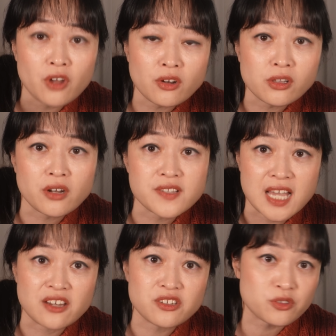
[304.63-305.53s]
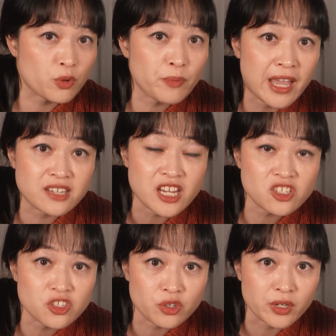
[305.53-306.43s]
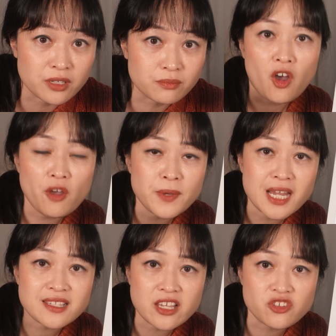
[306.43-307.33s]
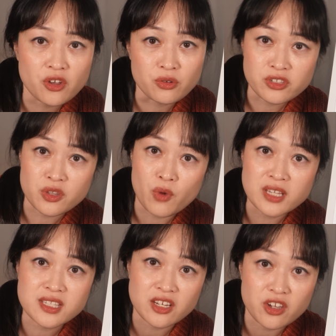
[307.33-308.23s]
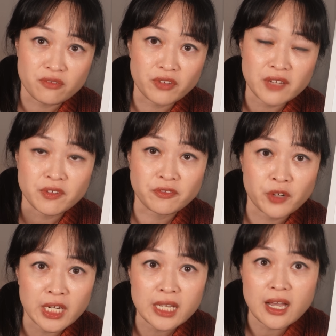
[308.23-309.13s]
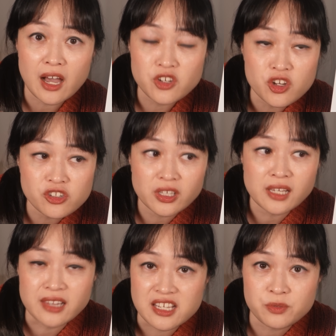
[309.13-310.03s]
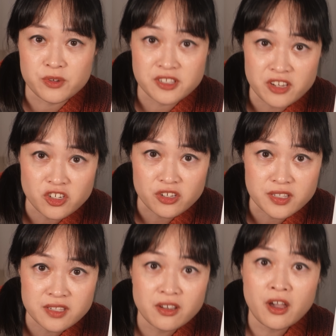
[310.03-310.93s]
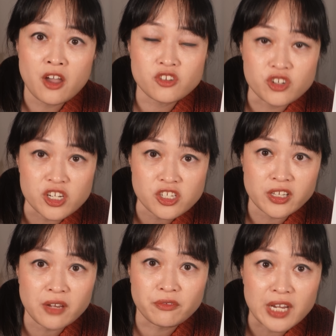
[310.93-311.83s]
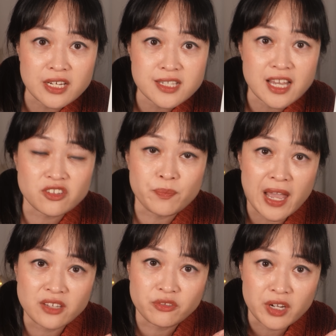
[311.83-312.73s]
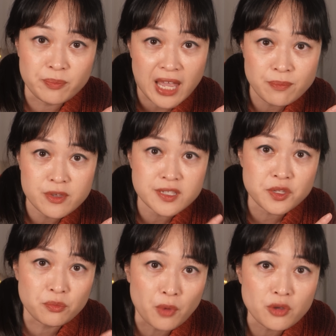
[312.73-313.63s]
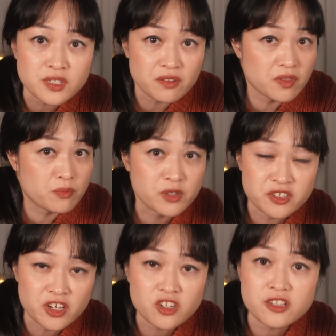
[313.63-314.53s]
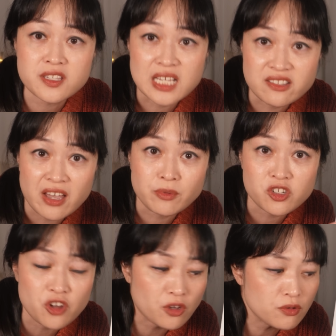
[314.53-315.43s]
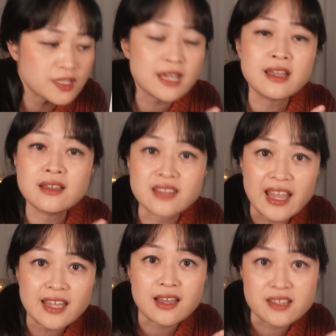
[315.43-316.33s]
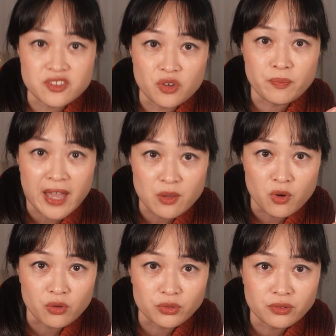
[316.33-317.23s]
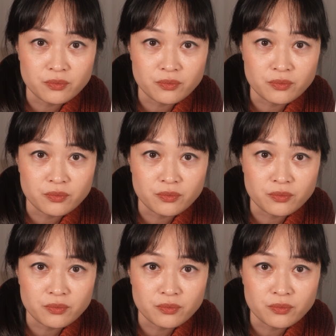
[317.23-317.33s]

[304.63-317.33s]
not a lot of scientists will pay attention to it. Open access journals, the ones that you can read for free, are usually less prestigious. Traditionally, readers had to pay to read papers, so most of the prestigious established journals, they are still paywalled.